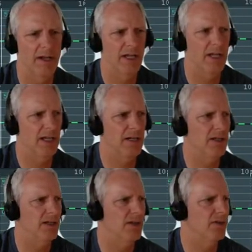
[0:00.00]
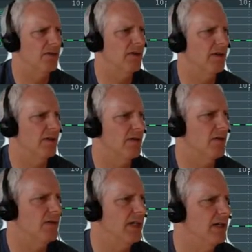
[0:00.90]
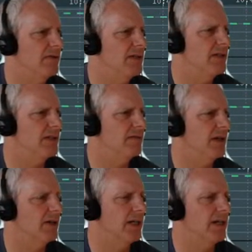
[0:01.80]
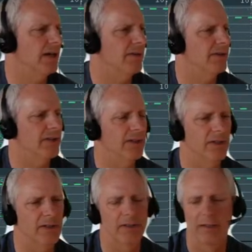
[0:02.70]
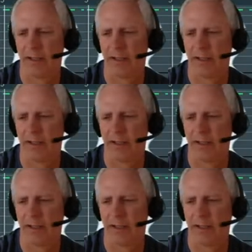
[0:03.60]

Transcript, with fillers: and here no data received okay now no there it is